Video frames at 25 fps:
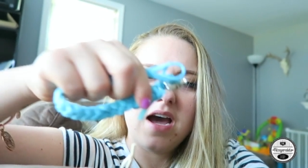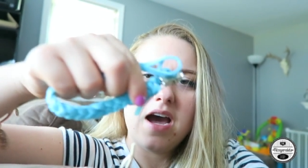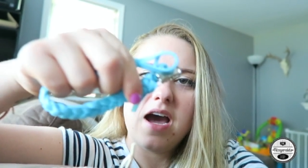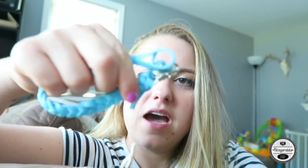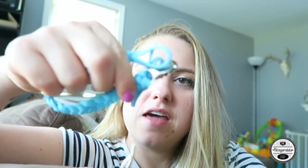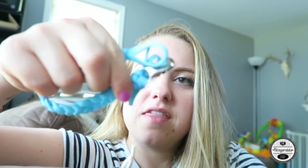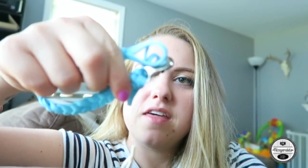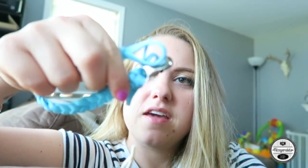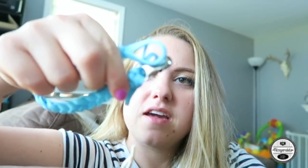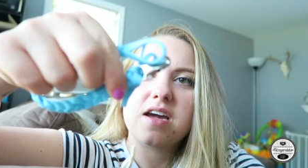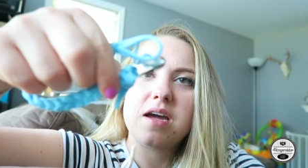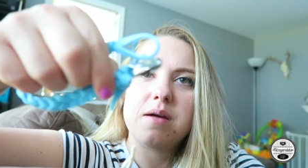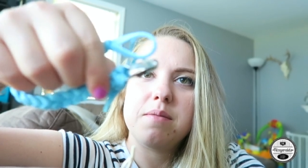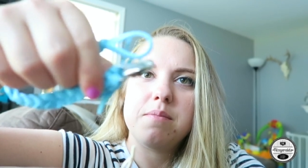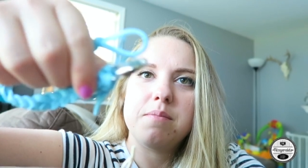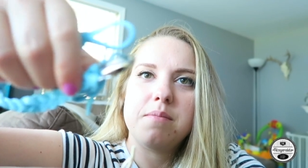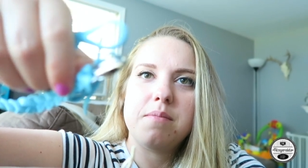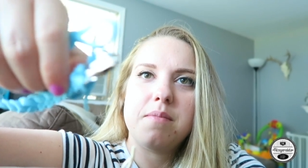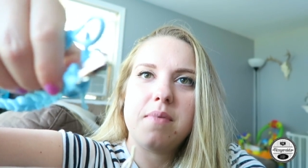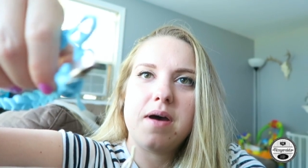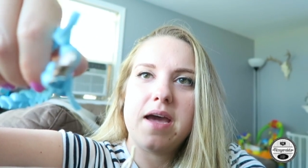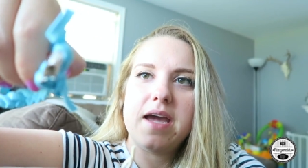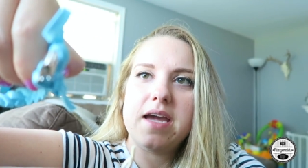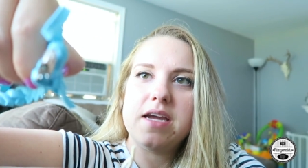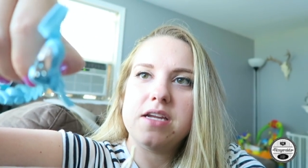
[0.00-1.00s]
I think I
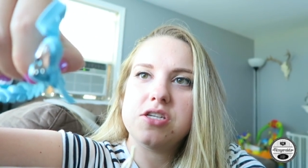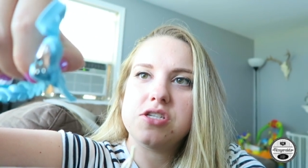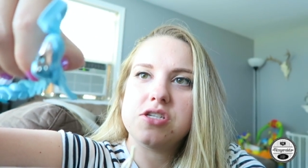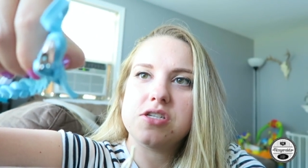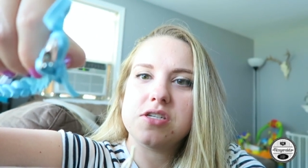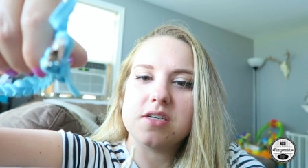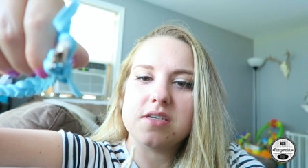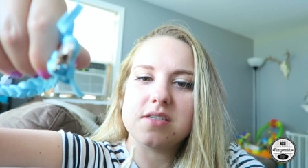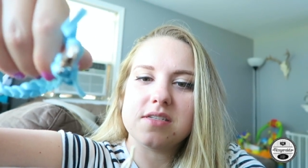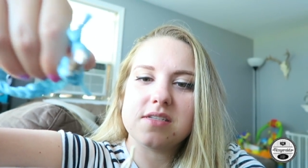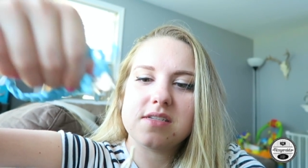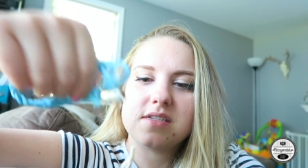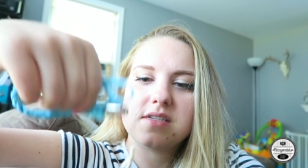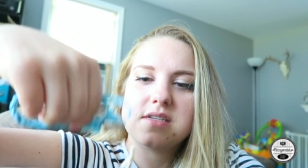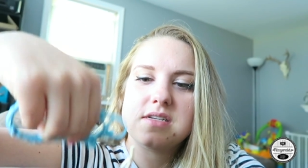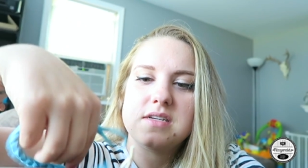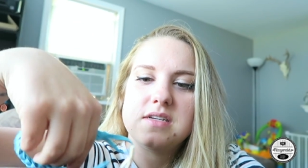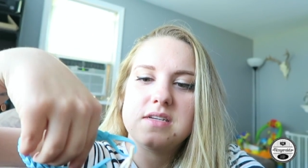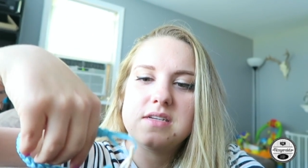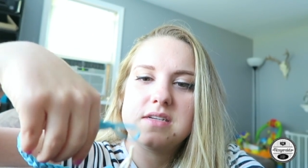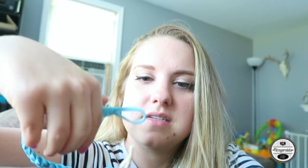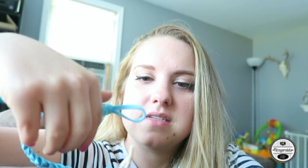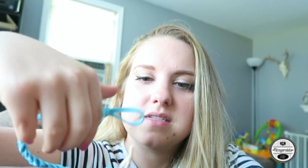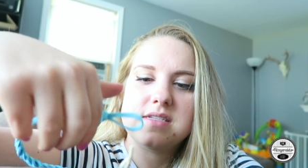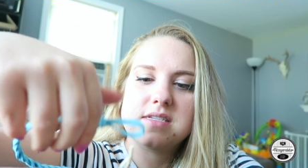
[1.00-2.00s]
might just
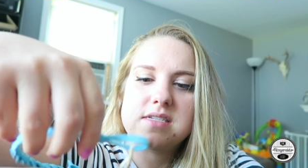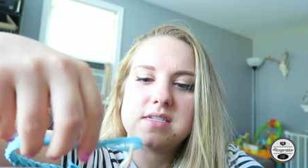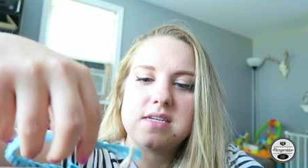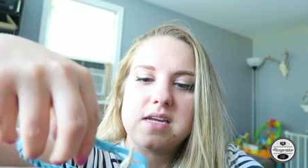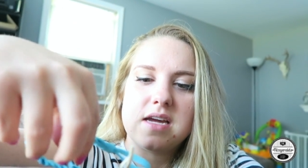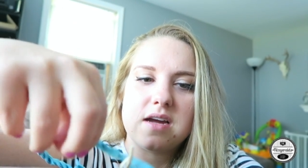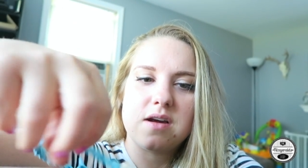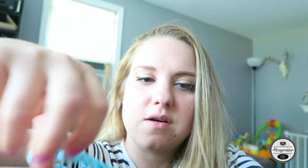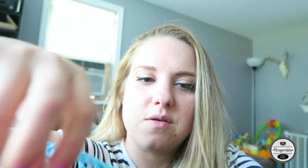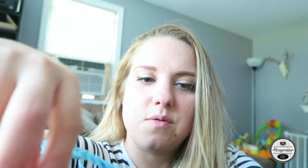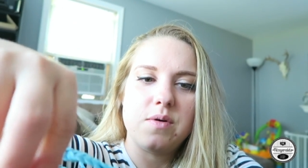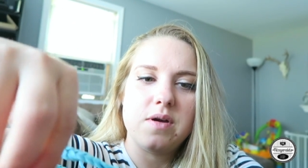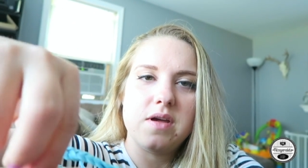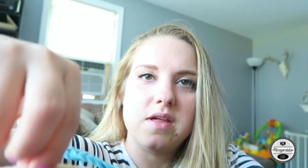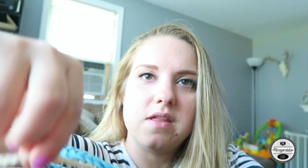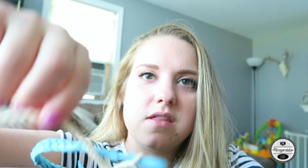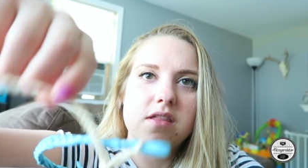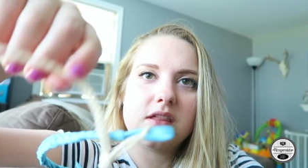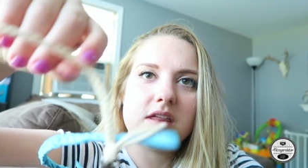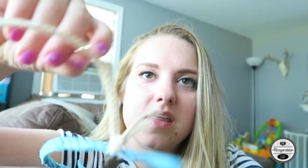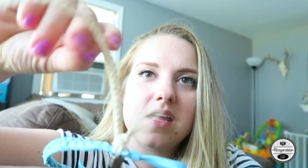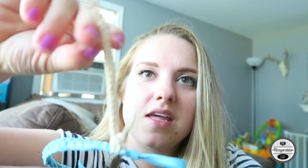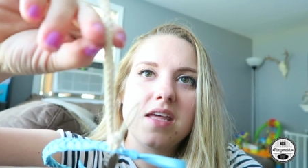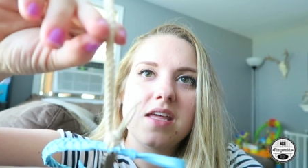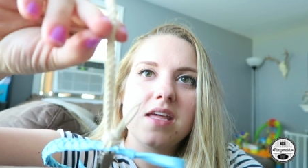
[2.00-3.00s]
stick with
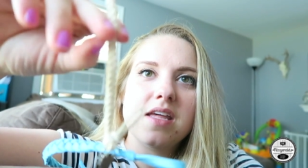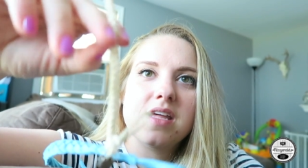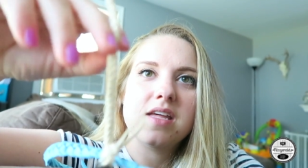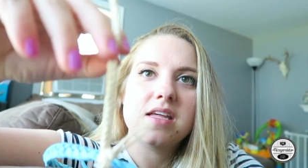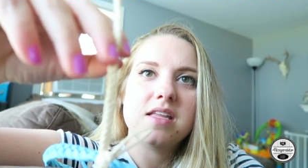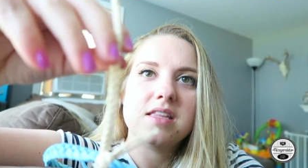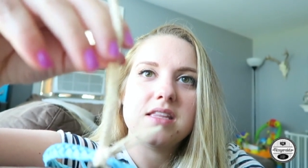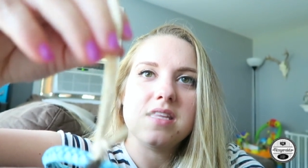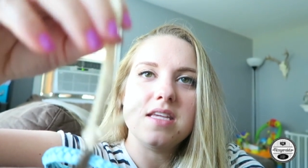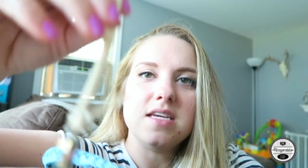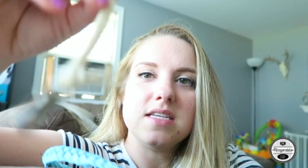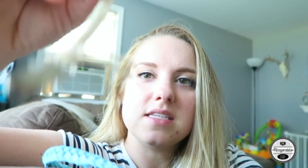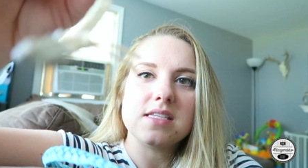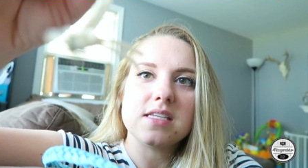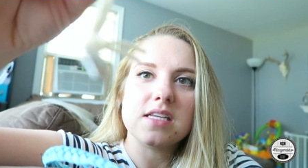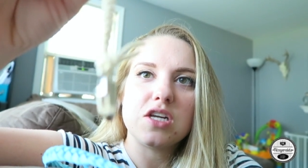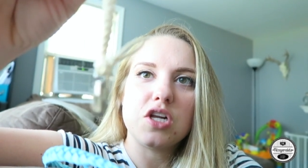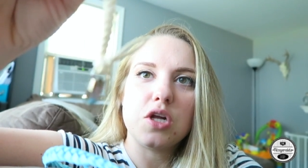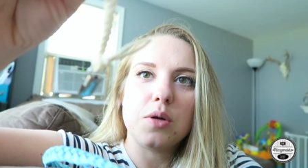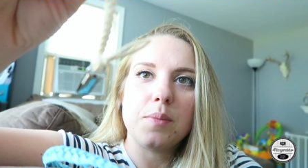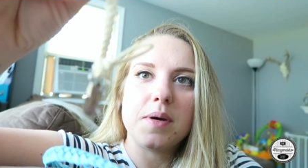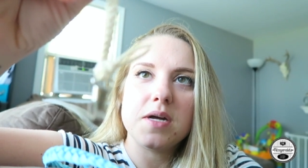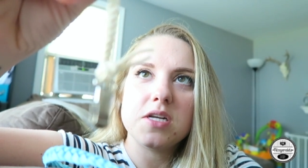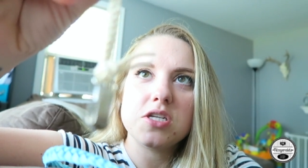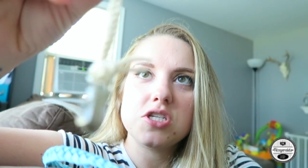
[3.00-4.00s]
these
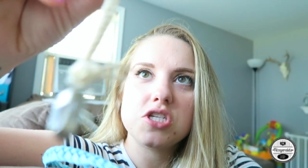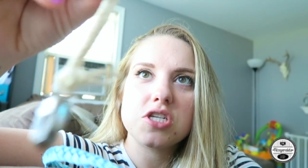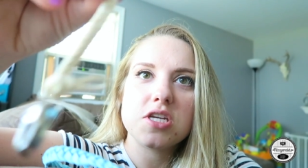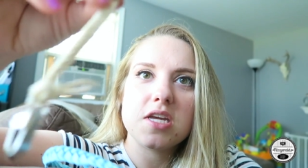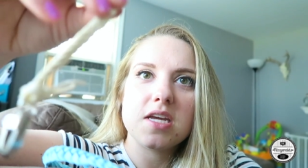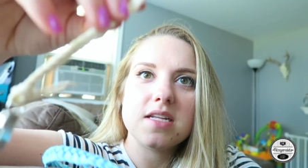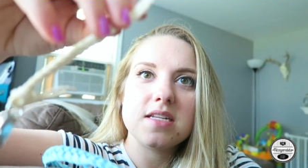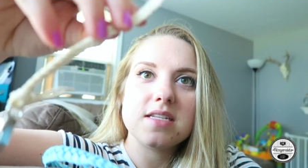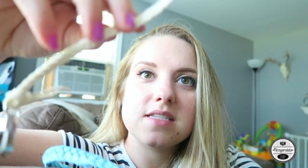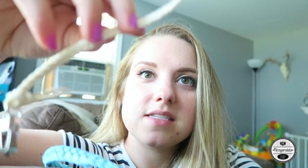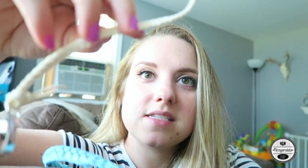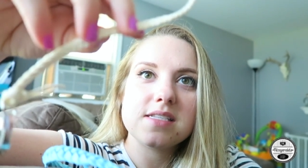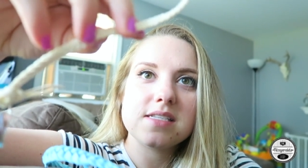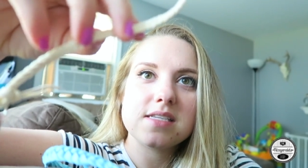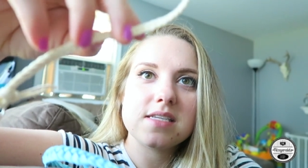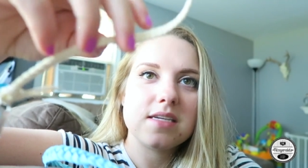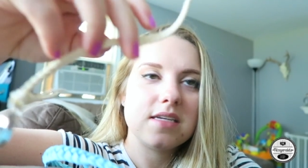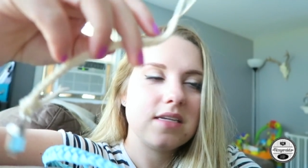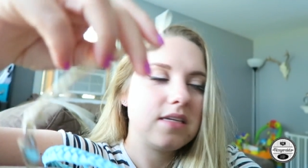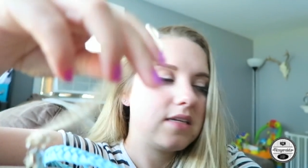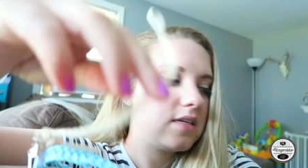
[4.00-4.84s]
little munchkins.